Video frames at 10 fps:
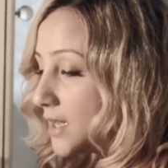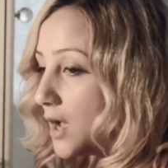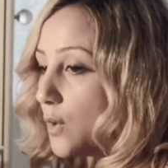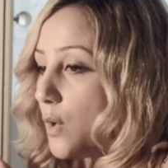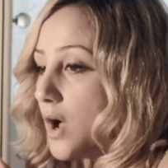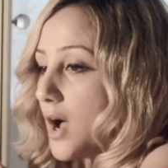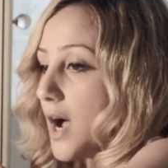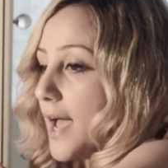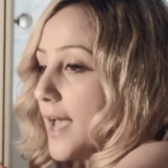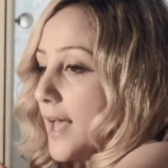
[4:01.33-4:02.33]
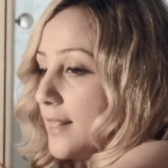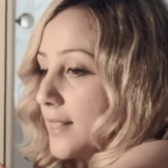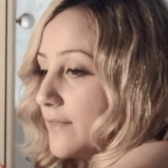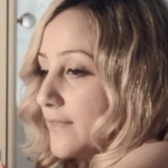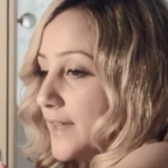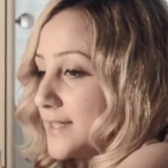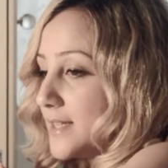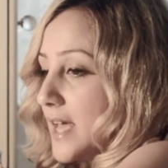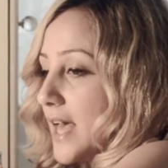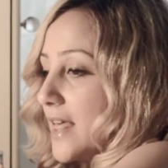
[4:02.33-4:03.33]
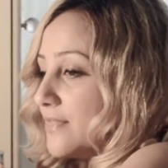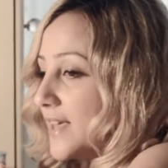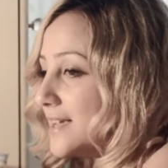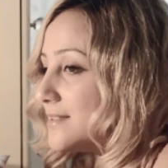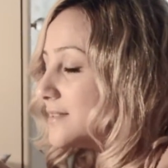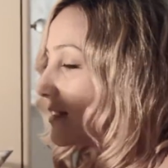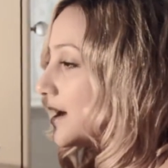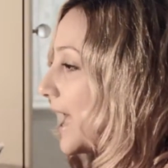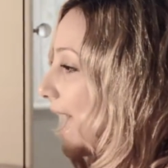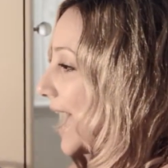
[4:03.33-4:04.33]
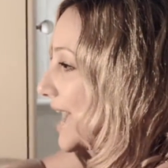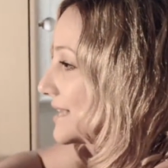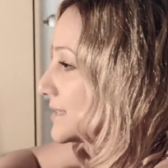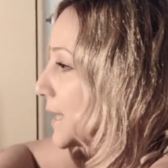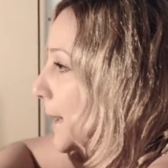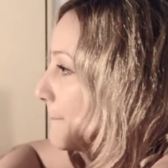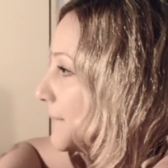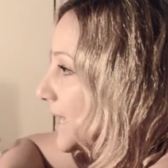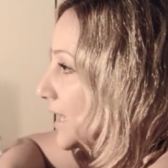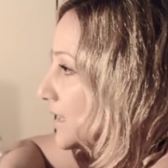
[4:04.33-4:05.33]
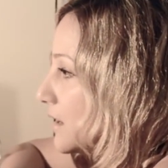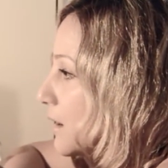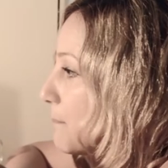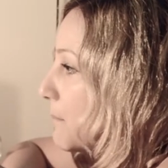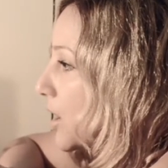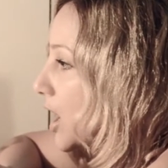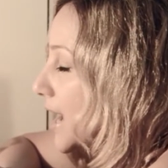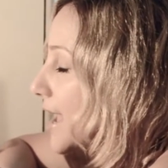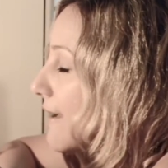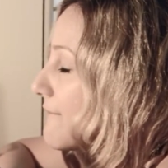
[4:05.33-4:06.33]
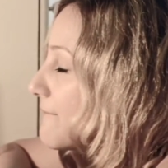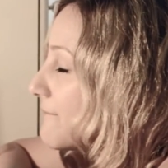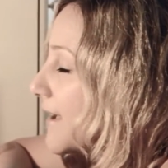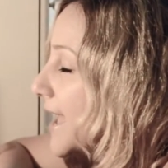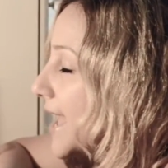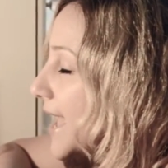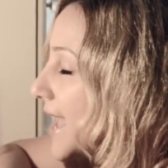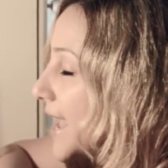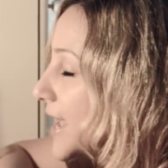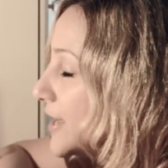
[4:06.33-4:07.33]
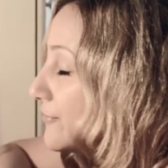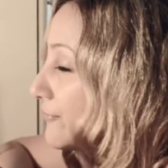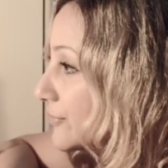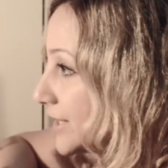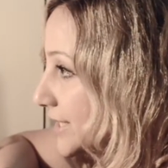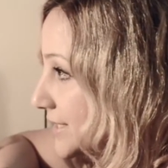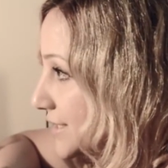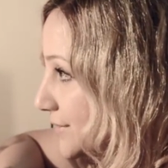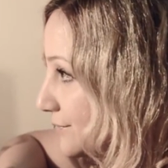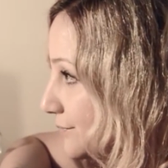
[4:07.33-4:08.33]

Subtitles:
Oh, I love this. This has been my favorite.